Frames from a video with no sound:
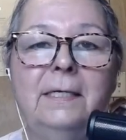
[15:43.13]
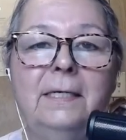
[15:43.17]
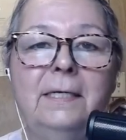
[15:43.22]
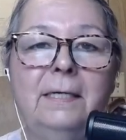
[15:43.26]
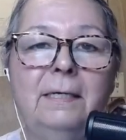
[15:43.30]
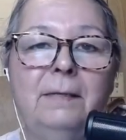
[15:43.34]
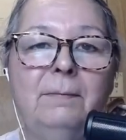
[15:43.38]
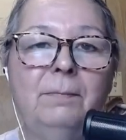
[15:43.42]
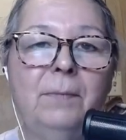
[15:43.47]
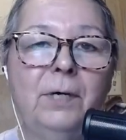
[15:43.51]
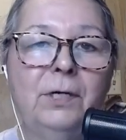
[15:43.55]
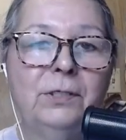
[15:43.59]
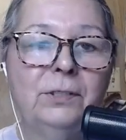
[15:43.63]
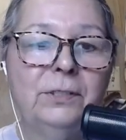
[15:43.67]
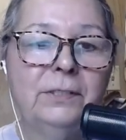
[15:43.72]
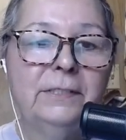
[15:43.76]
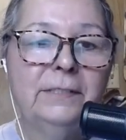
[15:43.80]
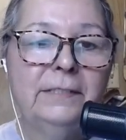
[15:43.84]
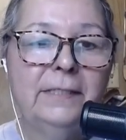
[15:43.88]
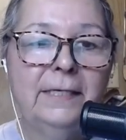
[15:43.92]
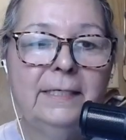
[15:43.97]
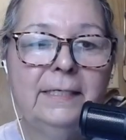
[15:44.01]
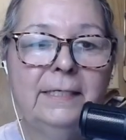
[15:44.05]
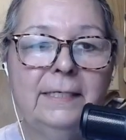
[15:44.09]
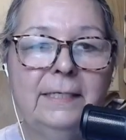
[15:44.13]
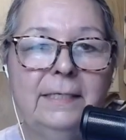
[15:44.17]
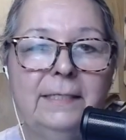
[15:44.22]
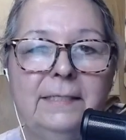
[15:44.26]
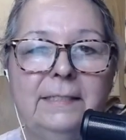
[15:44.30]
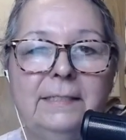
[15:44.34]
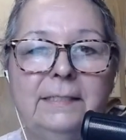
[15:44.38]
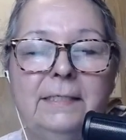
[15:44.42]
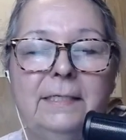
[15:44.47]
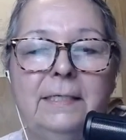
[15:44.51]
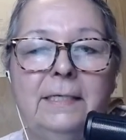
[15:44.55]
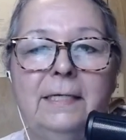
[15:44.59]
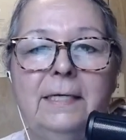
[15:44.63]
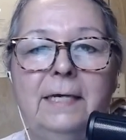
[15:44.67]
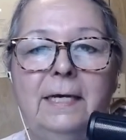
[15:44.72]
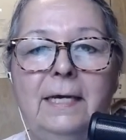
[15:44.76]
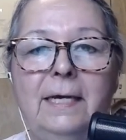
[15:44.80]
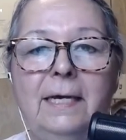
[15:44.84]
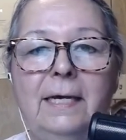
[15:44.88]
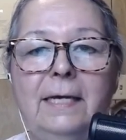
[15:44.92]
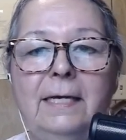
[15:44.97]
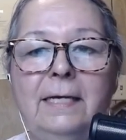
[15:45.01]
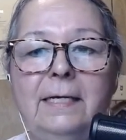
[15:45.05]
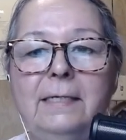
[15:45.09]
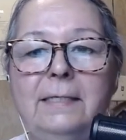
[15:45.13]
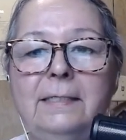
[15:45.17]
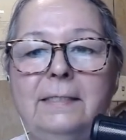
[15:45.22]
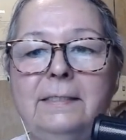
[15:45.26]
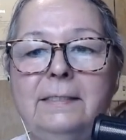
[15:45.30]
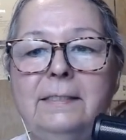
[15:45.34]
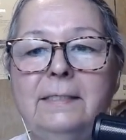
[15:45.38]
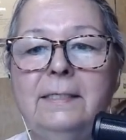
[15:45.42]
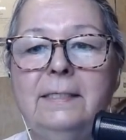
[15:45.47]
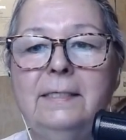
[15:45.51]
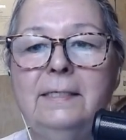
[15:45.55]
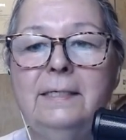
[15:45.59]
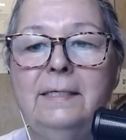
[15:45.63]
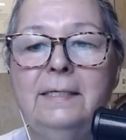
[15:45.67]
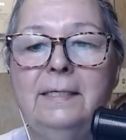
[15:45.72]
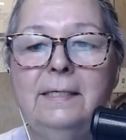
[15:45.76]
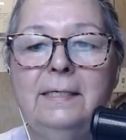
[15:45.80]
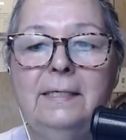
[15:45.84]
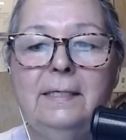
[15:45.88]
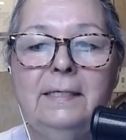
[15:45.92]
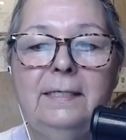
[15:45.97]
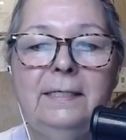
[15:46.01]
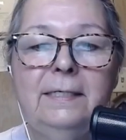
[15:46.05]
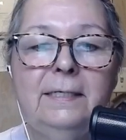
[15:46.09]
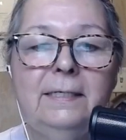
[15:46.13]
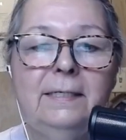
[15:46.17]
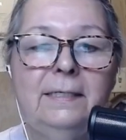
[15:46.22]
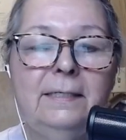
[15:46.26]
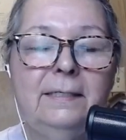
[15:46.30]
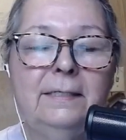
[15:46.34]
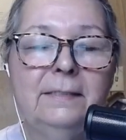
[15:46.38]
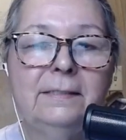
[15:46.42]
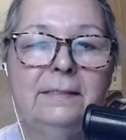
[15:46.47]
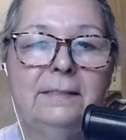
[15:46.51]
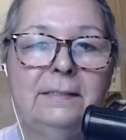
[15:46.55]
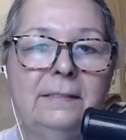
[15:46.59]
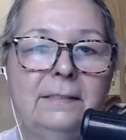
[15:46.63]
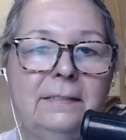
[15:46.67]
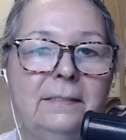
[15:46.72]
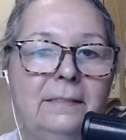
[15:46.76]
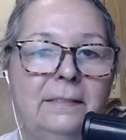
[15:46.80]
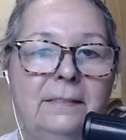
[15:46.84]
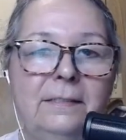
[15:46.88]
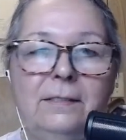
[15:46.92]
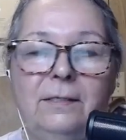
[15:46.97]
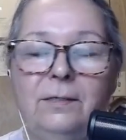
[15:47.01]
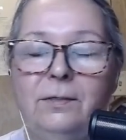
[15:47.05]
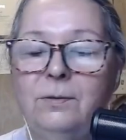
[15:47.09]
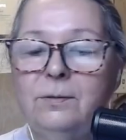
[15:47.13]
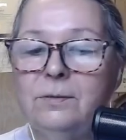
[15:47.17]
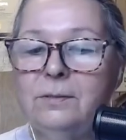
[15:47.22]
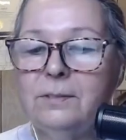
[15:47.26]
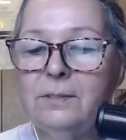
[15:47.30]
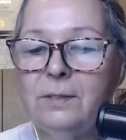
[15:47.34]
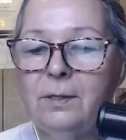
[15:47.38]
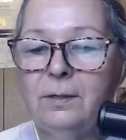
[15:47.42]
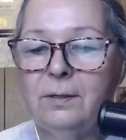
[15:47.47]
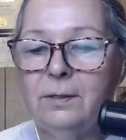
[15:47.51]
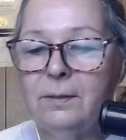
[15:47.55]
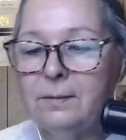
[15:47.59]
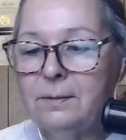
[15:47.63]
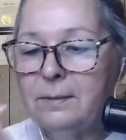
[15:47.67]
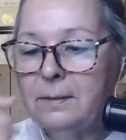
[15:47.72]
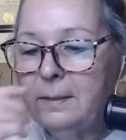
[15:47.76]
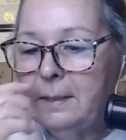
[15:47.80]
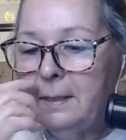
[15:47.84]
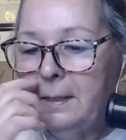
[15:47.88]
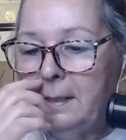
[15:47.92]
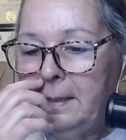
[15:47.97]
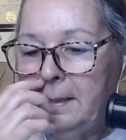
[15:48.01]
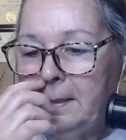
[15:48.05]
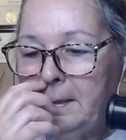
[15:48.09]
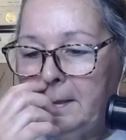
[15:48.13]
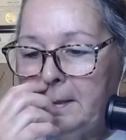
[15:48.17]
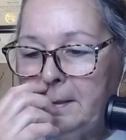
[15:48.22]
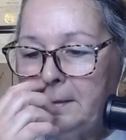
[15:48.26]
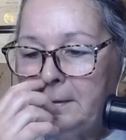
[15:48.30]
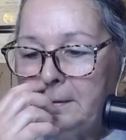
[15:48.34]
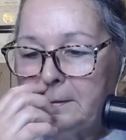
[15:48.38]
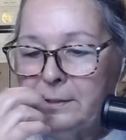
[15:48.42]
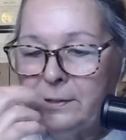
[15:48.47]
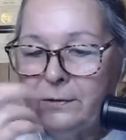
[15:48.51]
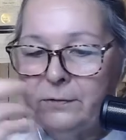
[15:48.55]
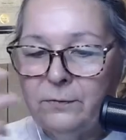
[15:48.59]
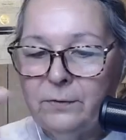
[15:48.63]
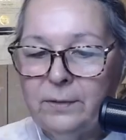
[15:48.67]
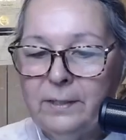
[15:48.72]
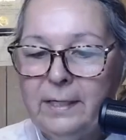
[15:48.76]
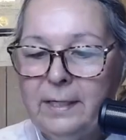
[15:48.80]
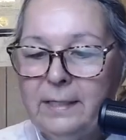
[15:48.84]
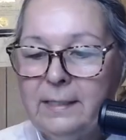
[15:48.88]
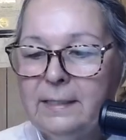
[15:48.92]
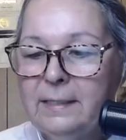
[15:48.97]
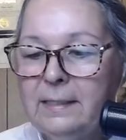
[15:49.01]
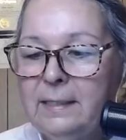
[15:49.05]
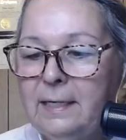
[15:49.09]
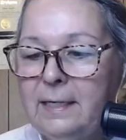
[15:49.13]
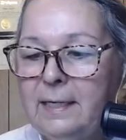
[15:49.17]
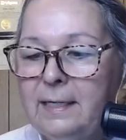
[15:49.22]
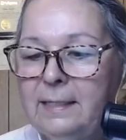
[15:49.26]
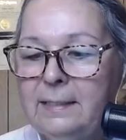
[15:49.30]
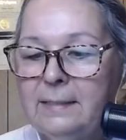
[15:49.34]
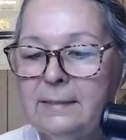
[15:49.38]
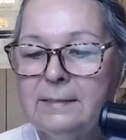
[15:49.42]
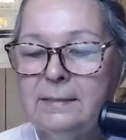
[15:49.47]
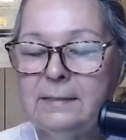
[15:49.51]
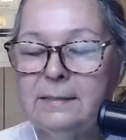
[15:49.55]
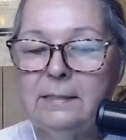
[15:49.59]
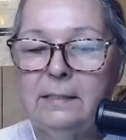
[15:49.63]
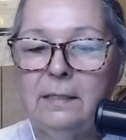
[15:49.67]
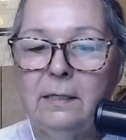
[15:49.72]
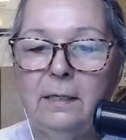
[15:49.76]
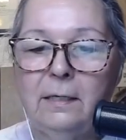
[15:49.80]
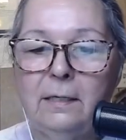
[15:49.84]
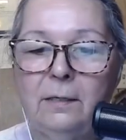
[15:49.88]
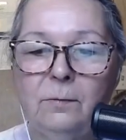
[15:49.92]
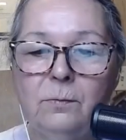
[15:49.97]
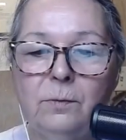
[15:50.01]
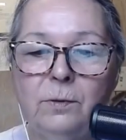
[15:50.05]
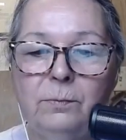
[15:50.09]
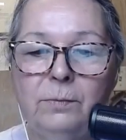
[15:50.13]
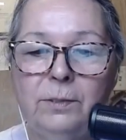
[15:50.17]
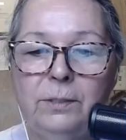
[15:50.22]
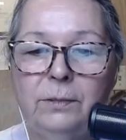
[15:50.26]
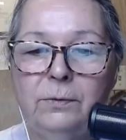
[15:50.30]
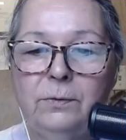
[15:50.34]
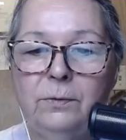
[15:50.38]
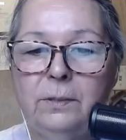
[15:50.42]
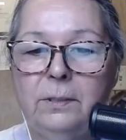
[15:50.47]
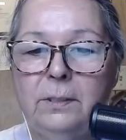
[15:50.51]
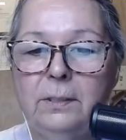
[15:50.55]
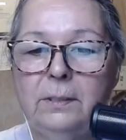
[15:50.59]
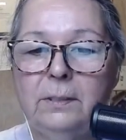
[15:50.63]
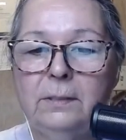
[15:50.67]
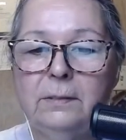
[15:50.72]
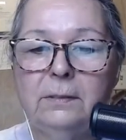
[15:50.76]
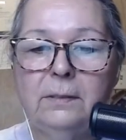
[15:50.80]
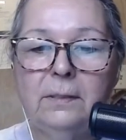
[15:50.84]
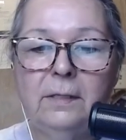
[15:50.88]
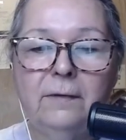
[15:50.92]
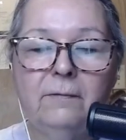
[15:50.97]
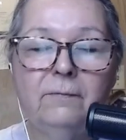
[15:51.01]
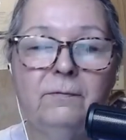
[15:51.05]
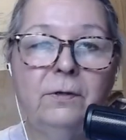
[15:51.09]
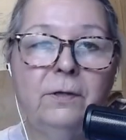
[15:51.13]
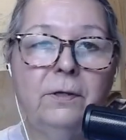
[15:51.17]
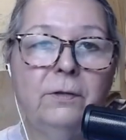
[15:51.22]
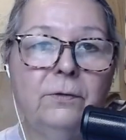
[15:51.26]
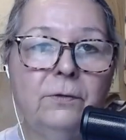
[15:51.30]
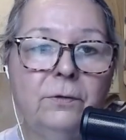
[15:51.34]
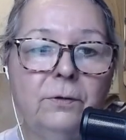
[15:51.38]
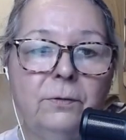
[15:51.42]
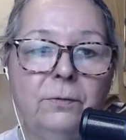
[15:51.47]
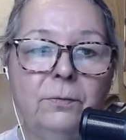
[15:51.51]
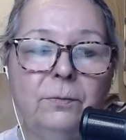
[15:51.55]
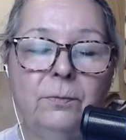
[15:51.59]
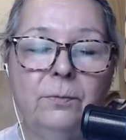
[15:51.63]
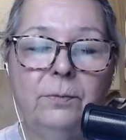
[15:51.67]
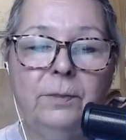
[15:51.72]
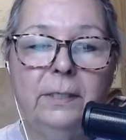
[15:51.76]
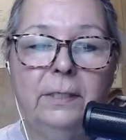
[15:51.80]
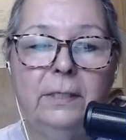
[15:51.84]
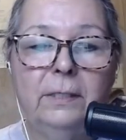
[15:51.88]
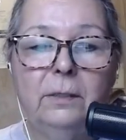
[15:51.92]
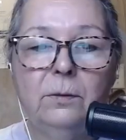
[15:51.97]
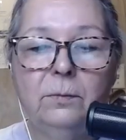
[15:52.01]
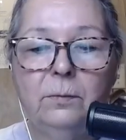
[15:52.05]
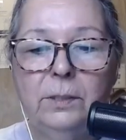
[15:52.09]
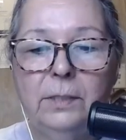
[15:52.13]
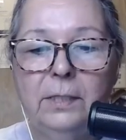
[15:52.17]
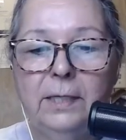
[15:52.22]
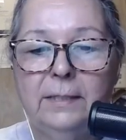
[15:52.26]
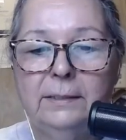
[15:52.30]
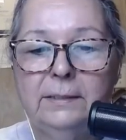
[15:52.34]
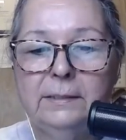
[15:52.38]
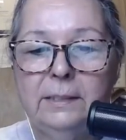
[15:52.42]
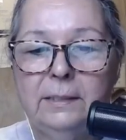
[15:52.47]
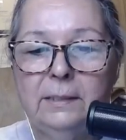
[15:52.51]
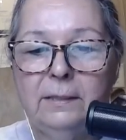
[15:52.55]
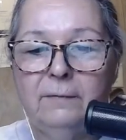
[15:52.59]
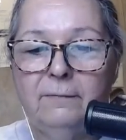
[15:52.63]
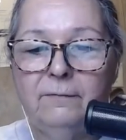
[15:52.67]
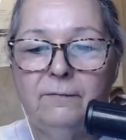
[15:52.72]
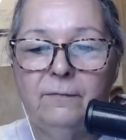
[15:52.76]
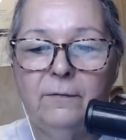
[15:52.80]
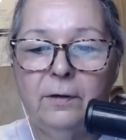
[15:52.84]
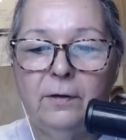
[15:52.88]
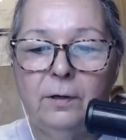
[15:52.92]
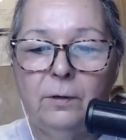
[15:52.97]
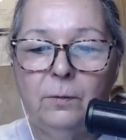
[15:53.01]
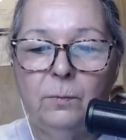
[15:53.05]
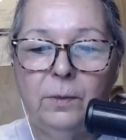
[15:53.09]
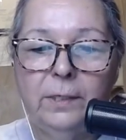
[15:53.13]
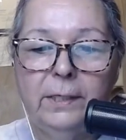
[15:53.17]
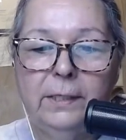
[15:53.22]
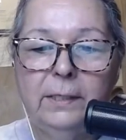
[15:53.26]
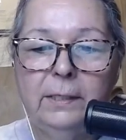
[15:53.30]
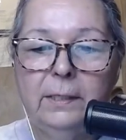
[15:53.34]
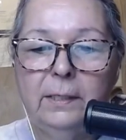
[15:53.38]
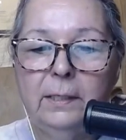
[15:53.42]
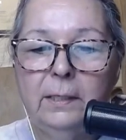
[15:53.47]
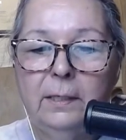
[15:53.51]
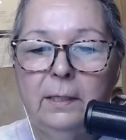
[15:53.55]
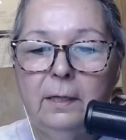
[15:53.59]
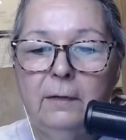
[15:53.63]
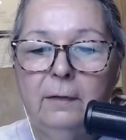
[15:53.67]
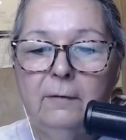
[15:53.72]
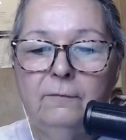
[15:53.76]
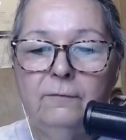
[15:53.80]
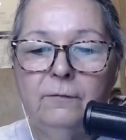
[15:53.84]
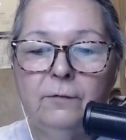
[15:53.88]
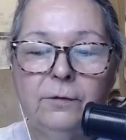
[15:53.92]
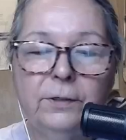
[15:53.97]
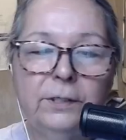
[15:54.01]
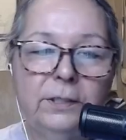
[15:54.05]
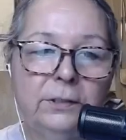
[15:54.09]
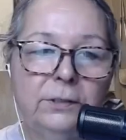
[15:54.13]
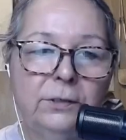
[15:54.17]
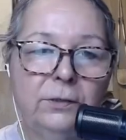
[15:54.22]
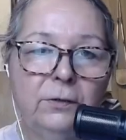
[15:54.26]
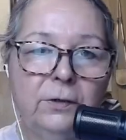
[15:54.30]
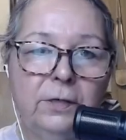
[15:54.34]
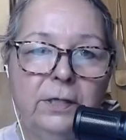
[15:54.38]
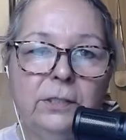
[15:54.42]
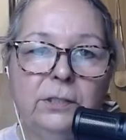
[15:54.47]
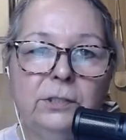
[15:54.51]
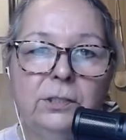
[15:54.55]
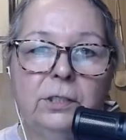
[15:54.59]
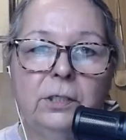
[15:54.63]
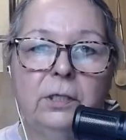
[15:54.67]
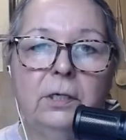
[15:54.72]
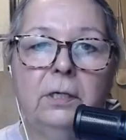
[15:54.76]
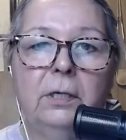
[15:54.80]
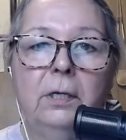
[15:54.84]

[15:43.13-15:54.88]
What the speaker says: March 2nd, and it's it's all it's a 3-day class. We'll be doing it every other week. We like to give a week for integration,